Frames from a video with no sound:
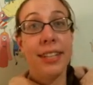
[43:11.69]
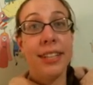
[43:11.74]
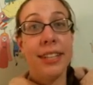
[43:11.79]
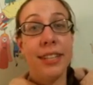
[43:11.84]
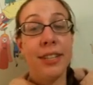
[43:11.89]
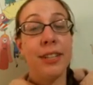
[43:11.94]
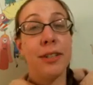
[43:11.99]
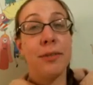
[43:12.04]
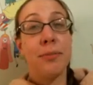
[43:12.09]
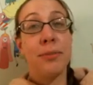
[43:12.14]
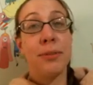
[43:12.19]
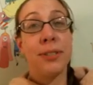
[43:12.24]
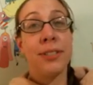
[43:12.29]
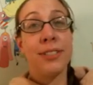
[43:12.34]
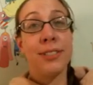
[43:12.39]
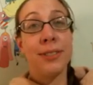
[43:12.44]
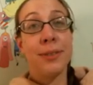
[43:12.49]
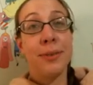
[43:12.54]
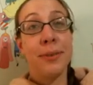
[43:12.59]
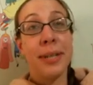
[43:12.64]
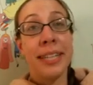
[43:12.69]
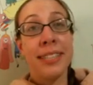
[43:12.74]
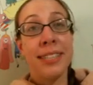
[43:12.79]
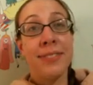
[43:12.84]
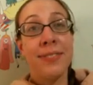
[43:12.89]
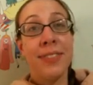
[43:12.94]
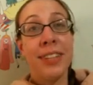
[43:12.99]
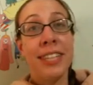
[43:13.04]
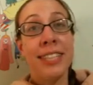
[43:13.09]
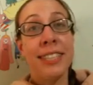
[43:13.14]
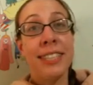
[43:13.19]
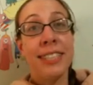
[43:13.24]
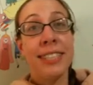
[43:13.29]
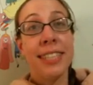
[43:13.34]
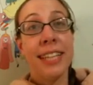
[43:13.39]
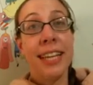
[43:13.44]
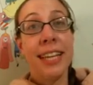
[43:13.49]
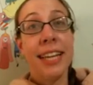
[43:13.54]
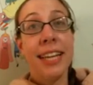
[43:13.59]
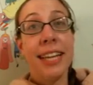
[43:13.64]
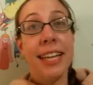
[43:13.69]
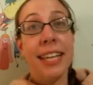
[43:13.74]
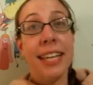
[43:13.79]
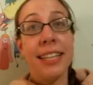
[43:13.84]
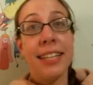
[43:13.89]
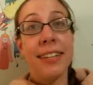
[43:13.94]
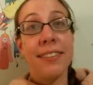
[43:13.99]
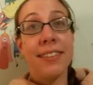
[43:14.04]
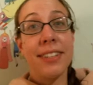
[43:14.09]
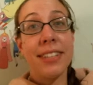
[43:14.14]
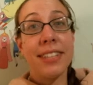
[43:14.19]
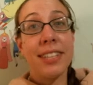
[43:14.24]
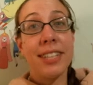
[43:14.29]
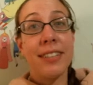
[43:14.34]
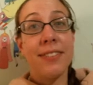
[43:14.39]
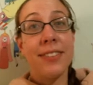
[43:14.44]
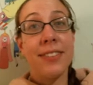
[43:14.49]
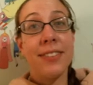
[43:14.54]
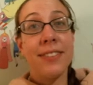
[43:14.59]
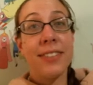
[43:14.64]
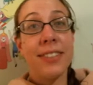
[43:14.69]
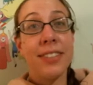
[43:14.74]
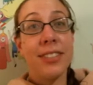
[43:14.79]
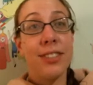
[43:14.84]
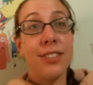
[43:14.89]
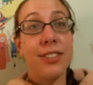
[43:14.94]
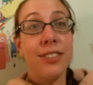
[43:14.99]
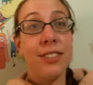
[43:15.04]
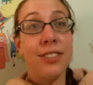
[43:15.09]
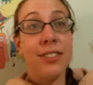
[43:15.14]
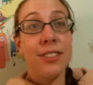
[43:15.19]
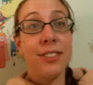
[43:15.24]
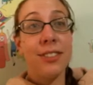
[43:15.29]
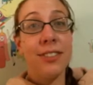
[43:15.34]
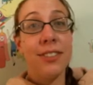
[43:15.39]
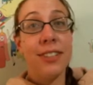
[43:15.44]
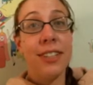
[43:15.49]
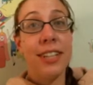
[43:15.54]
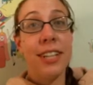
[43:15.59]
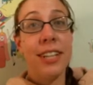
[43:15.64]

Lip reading: The artboard is the white space. And then I'm going to come over to